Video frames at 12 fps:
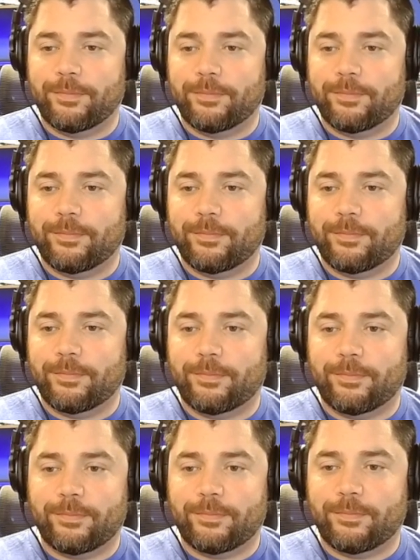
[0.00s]

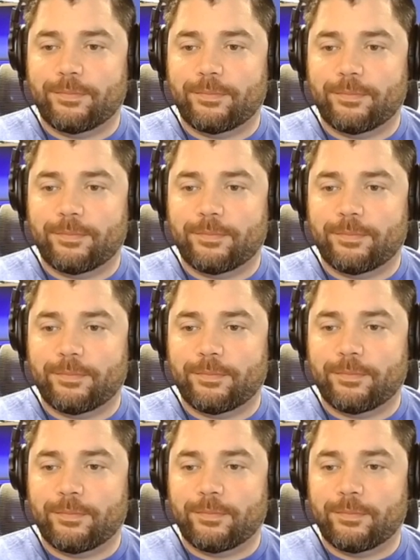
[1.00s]

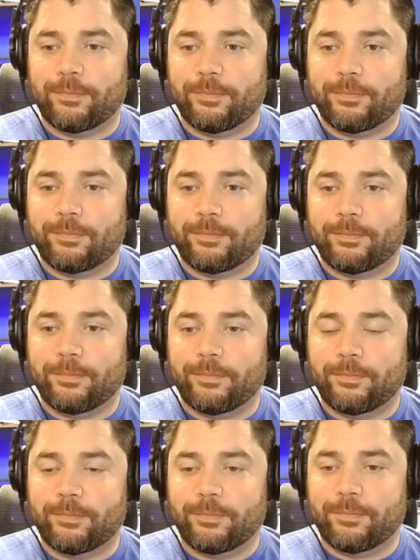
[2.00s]

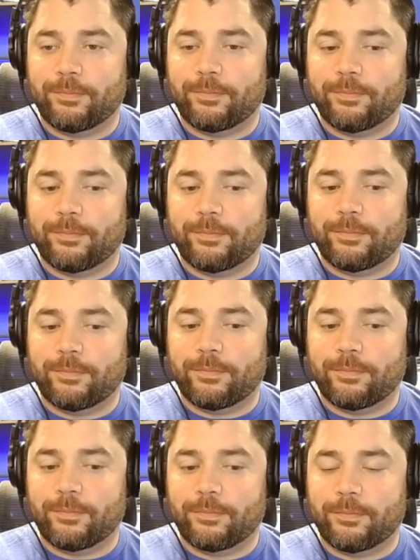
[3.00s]

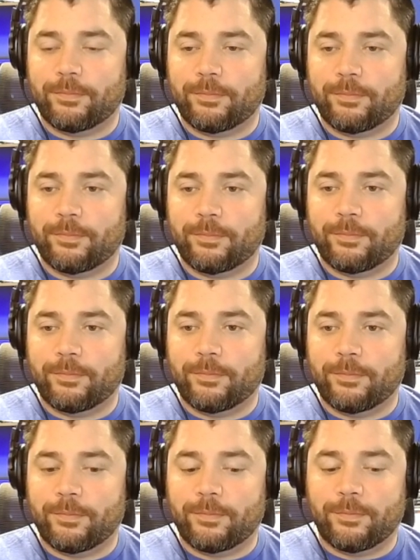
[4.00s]

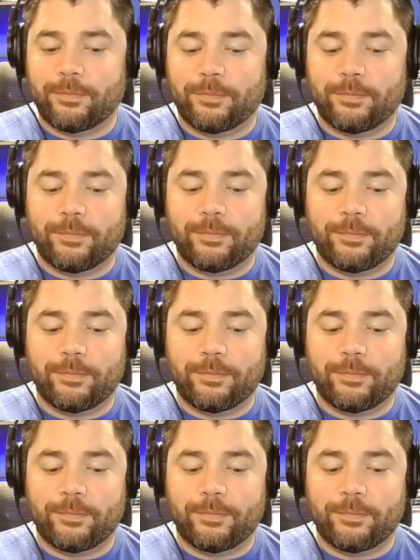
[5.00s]
[no speech]